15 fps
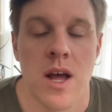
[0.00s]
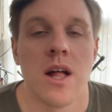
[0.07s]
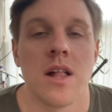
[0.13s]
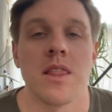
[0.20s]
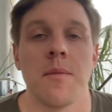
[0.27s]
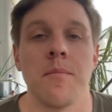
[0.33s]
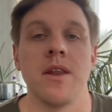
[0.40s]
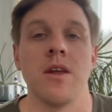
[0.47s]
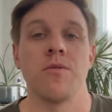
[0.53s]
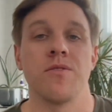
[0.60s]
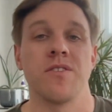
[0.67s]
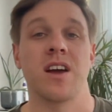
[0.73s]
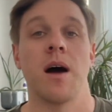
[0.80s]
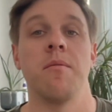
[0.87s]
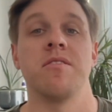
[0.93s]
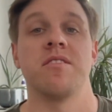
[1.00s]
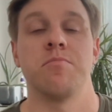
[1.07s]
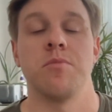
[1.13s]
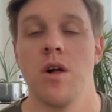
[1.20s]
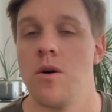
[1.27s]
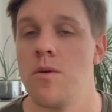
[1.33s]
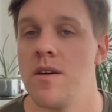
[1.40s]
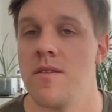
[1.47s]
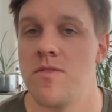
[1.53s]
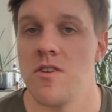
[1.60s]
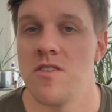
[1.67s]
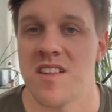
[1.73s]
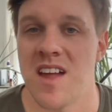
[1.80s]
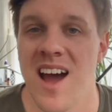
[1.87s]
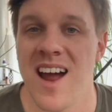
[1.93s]
Let me know in the comments below if there's
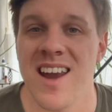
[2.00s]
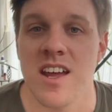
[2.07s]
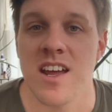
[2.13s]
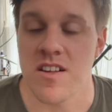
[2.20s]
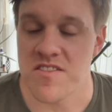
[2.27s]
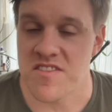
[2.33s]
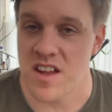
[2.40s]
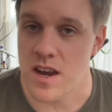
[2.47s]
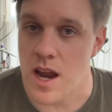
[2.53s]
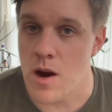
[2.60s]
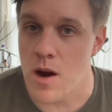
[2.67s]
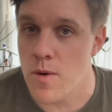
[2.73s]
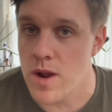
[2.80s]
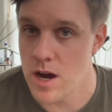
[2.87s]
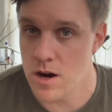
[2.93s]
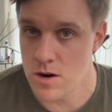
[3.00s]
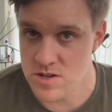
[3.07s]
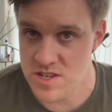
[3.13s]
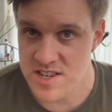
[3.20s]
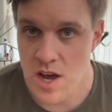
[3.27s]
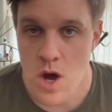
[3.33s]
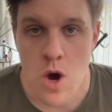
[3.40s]
any scenarios